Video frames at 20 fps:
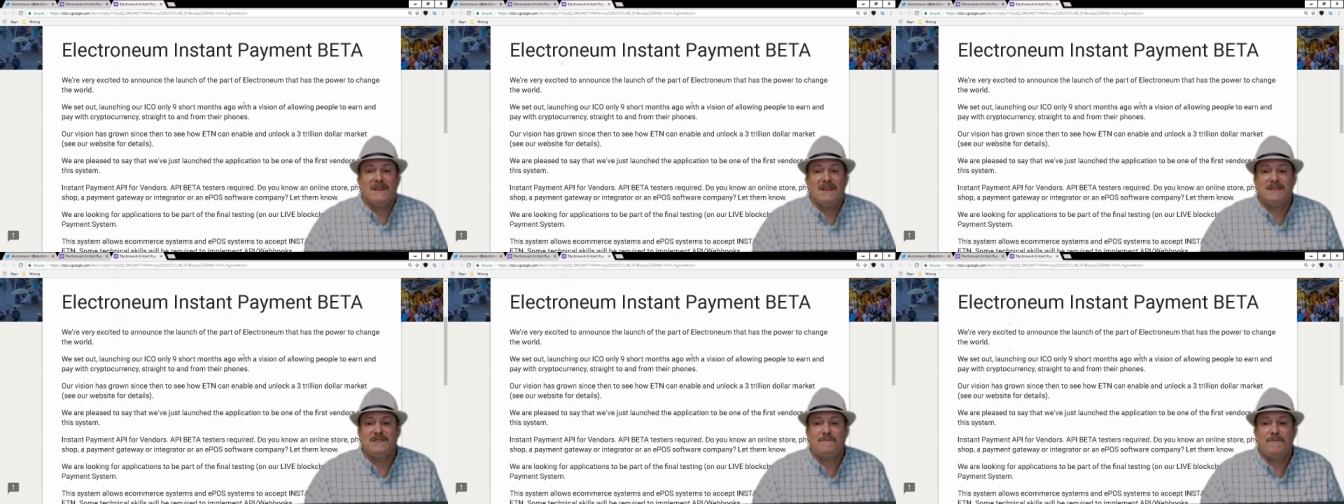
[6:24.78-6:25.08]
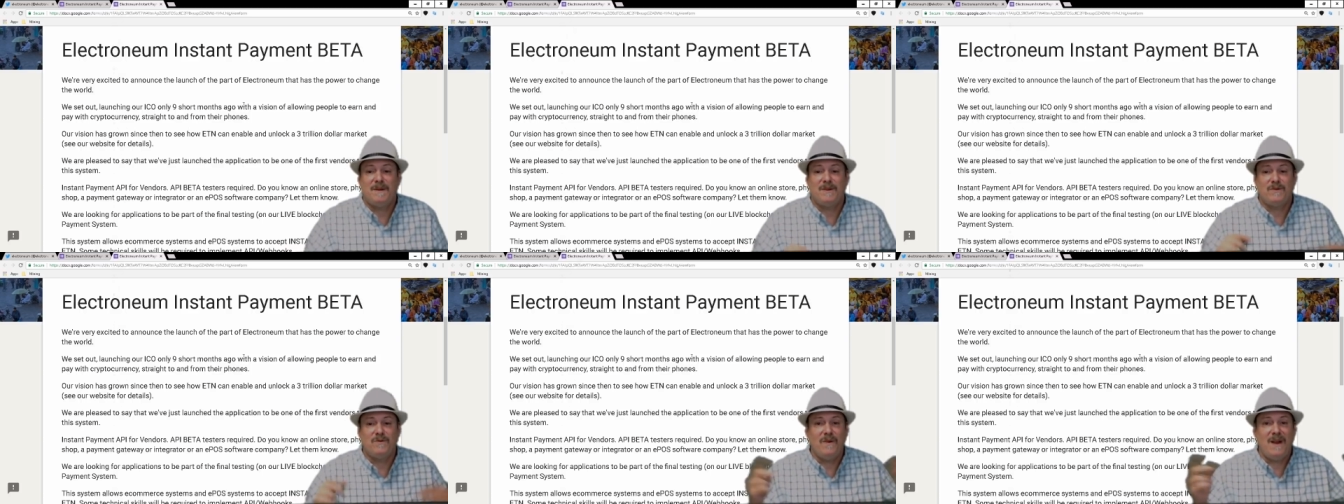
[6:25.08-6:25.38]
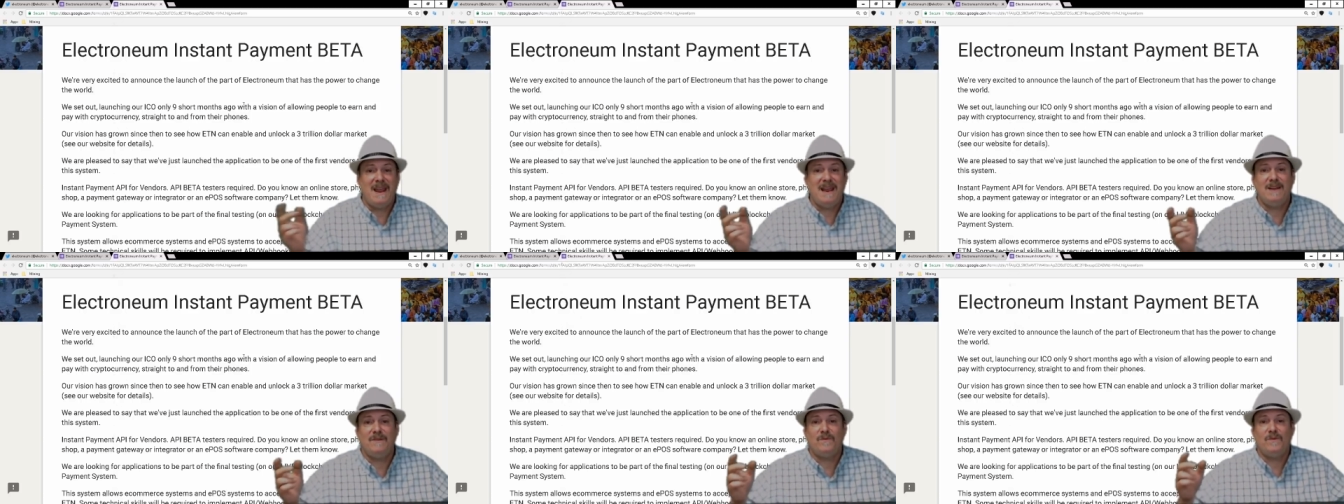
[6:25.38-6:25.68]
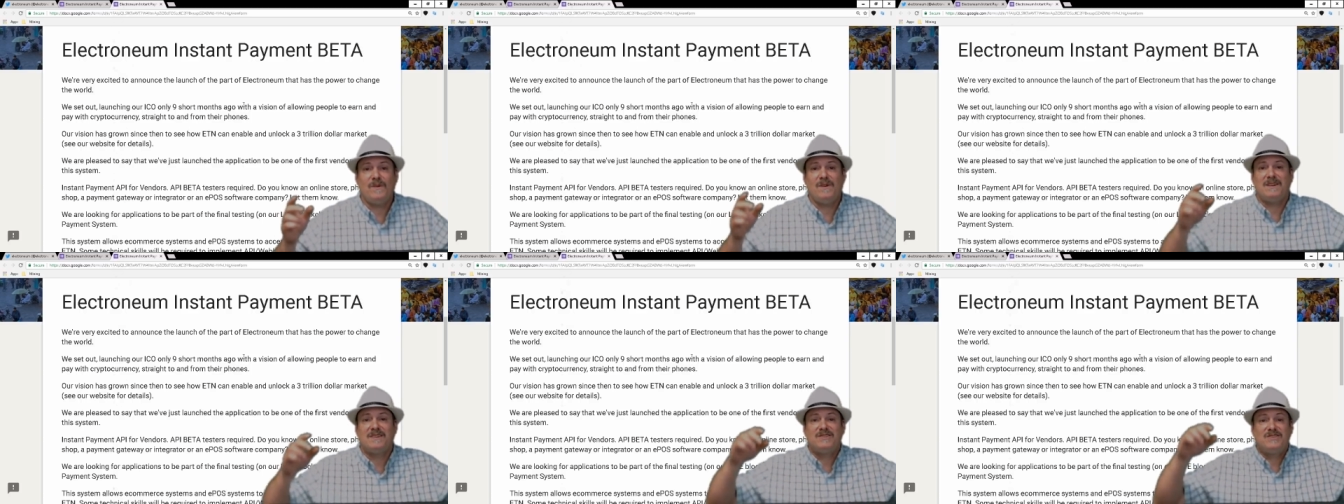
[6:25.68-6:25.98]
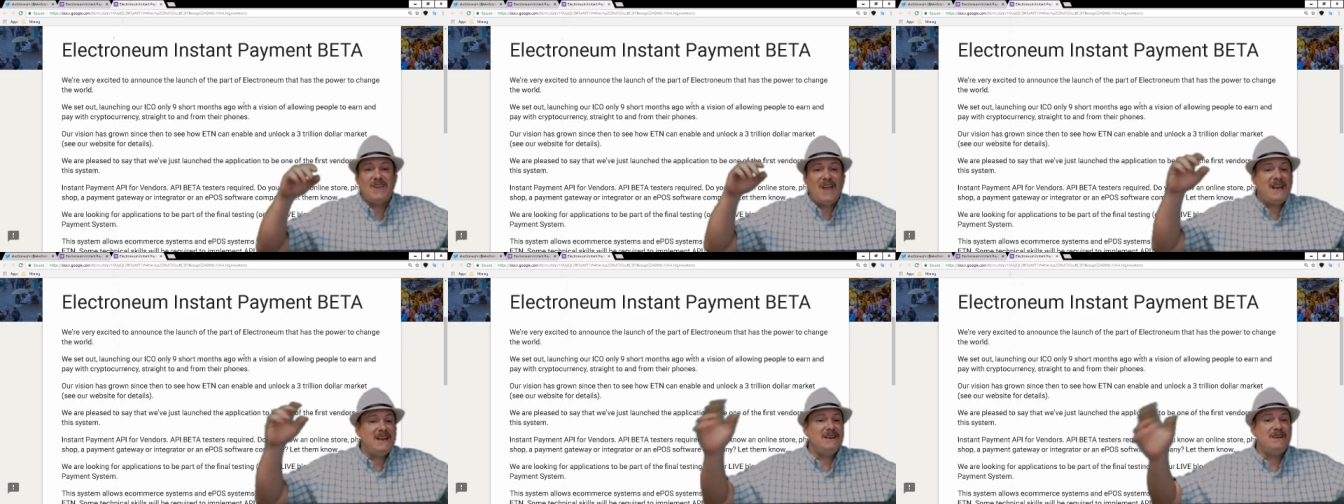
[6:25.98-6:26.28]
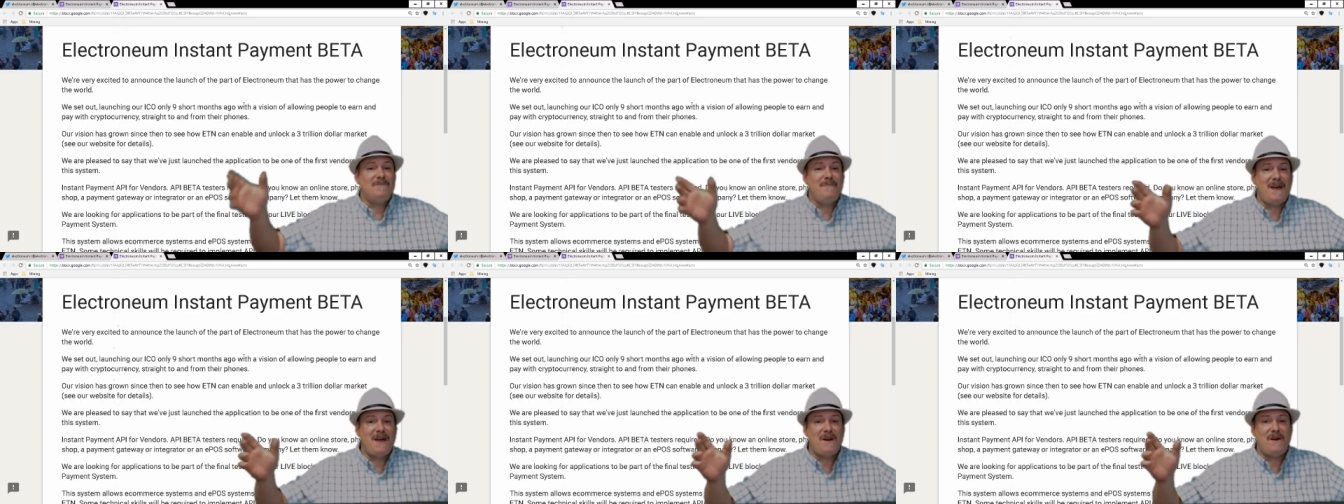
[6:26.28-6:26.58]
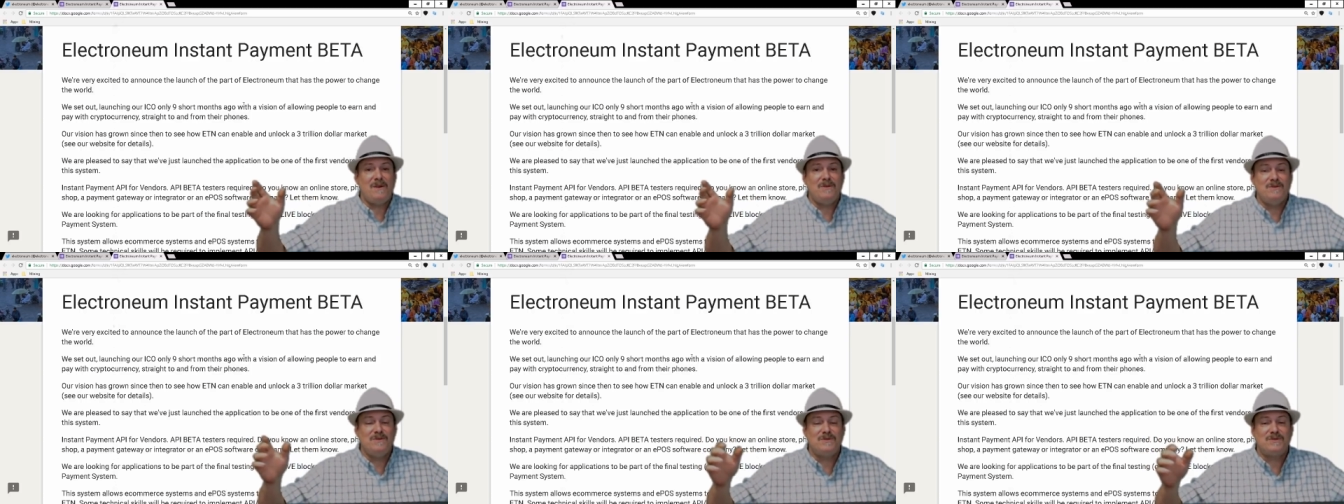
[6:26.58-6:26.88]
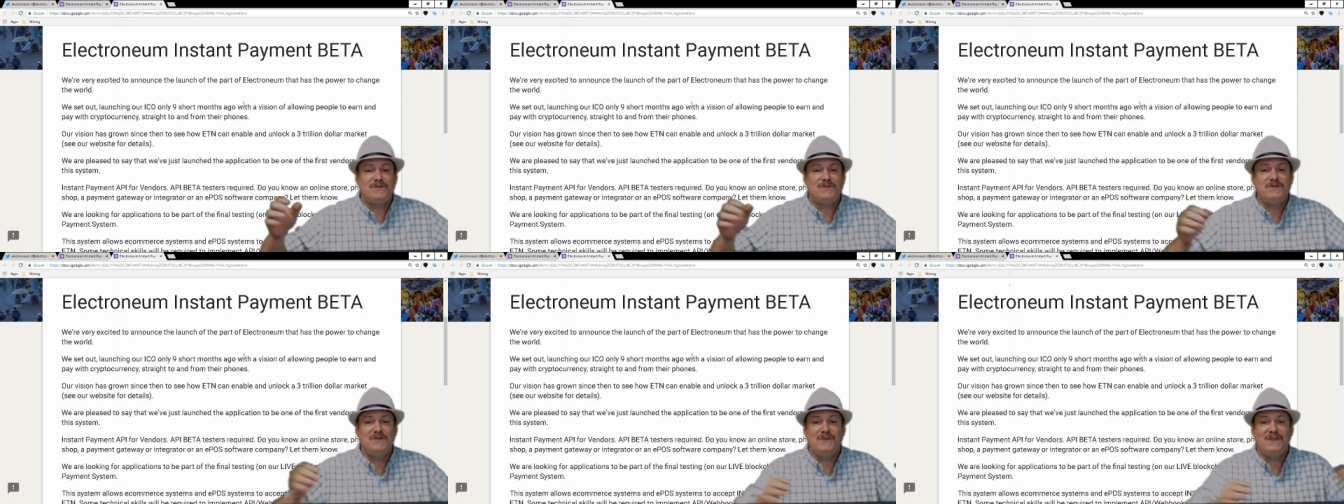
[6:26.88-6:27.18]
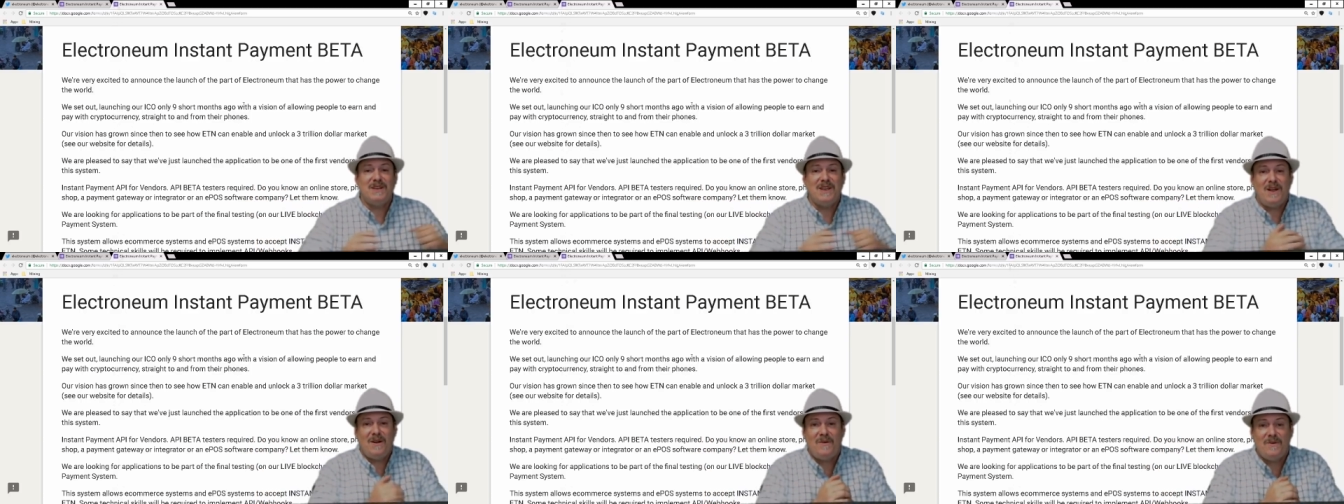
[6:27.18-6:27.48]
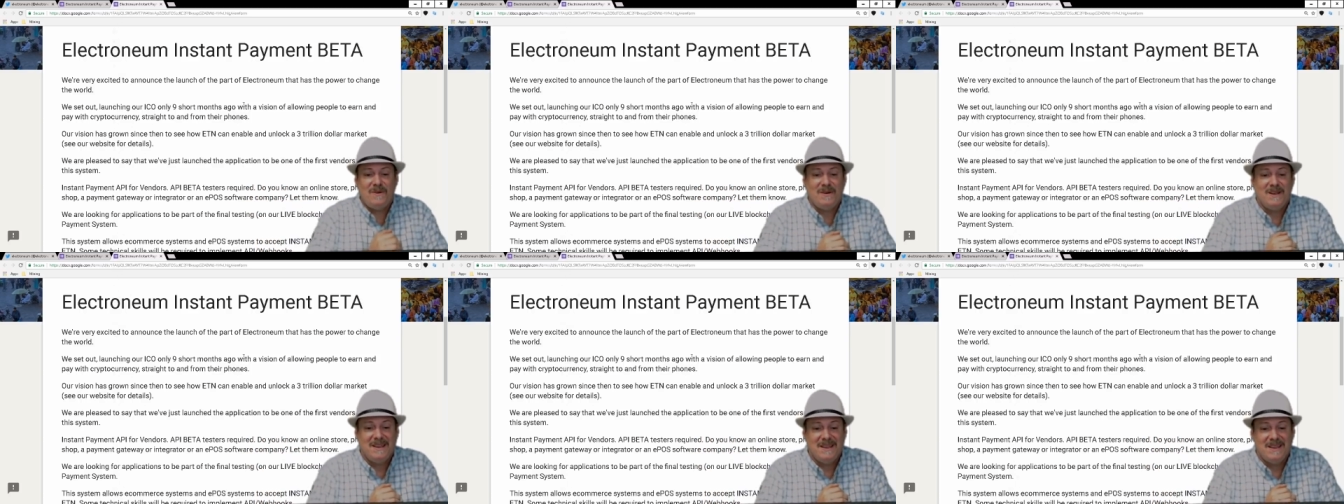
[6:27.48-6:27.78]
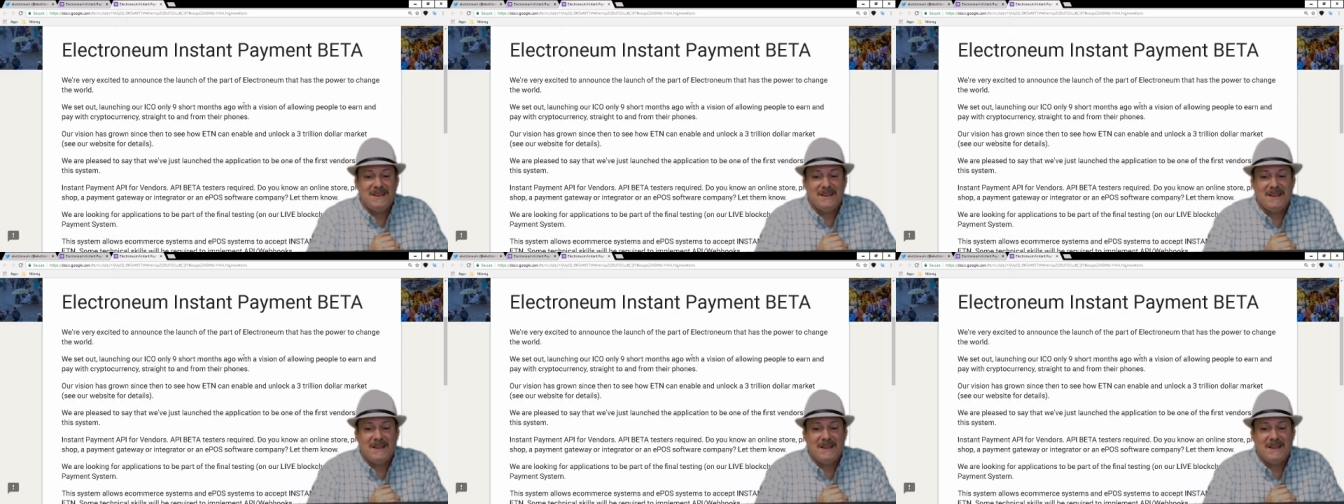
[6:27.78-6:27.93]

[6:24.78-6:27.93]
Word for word: It's been great. We're excited about our new studio.